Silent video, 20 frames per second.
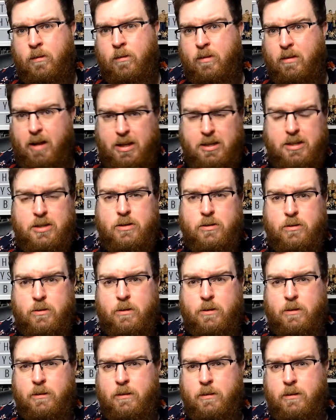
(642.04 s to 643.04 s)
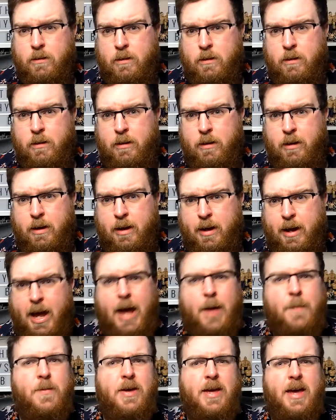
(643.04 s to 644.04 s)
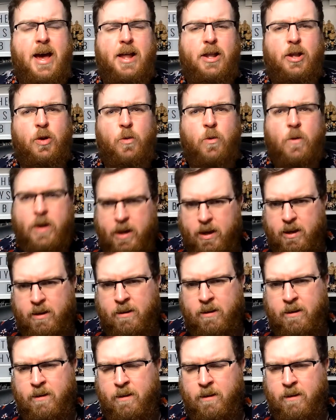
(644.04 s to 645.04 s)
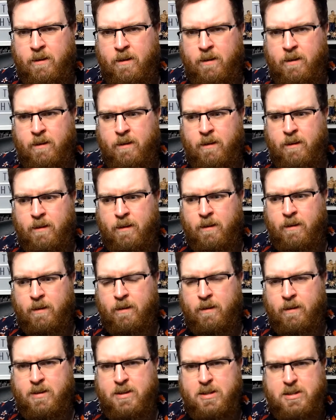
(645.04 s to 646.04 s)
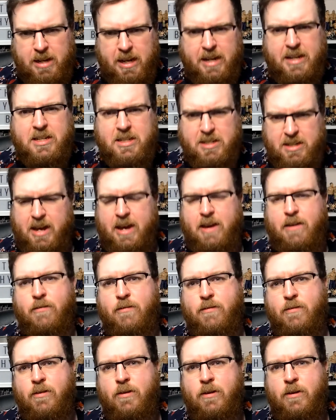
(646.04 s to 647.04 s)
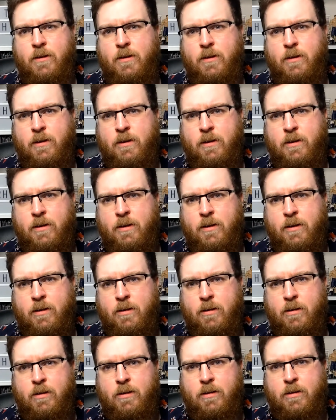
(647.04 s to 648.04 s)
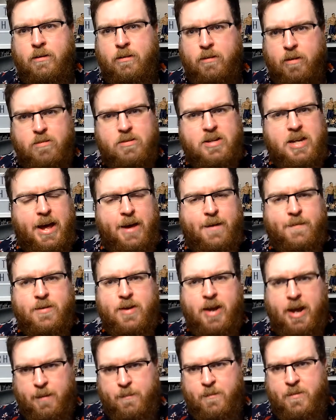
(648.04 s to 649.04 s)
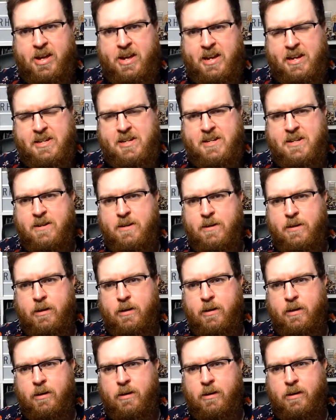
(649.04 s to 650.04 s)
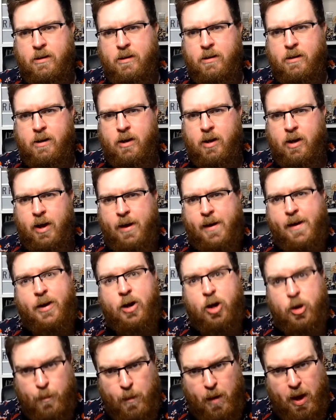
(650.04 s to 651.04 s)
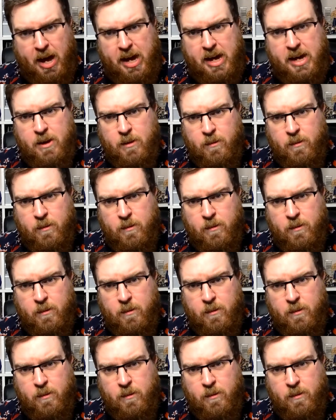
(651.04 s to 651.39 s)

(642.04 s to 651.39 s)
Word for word: That is all. Happy Halloween. Stay safe. Don't have nightmares. And goodbye.